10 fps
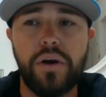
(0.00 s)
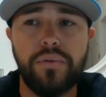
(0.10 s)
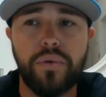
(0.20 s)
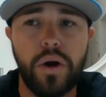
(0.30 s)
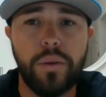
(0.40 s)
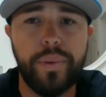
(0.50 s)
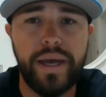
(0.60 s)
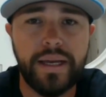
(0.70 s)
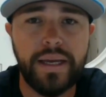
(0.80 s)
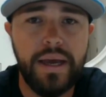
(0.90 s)
overall
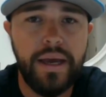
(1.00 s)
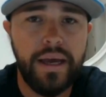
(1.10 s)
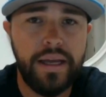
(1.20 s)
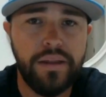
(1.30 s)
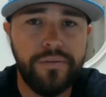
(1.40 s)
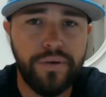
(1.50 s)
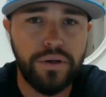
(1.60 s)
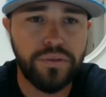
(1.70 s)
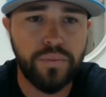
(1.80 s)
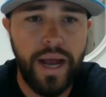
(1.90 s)
pick in the
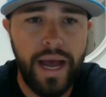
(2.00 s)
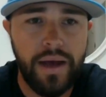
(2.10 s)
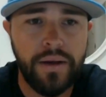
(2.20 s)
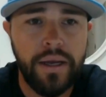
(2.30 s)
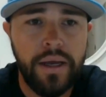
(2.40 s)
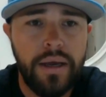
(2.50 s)
first round.